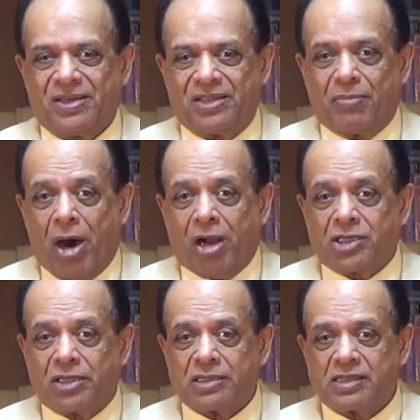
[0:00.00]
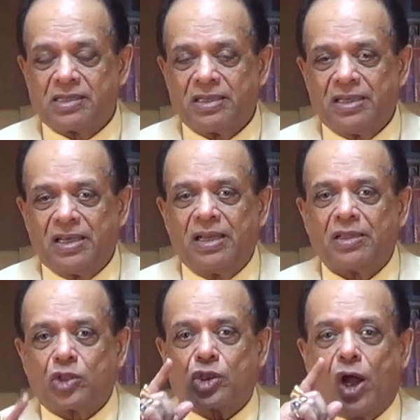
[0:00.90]
the martyrs,
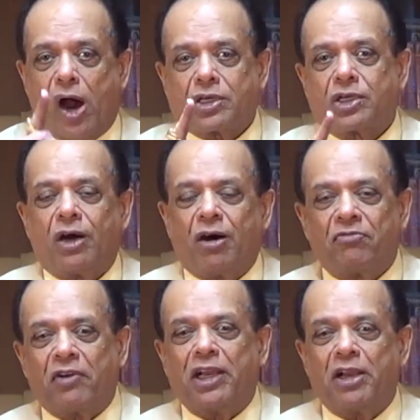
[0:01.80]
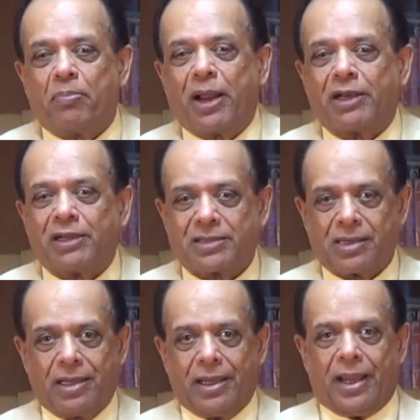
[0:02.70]
thought of independence.
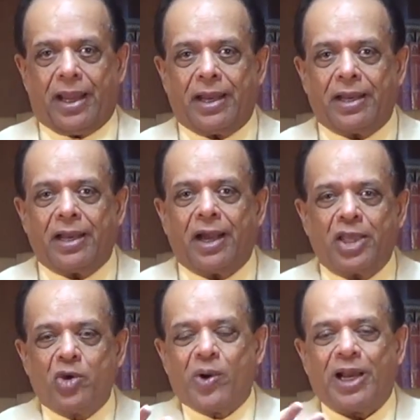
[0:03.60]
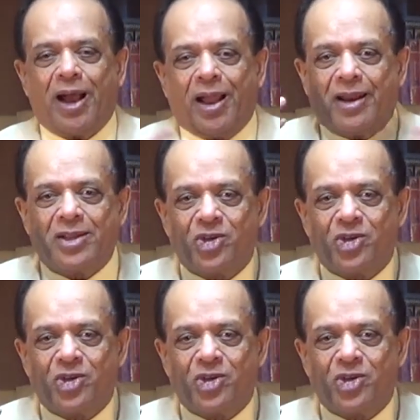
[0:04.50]
India, you and I are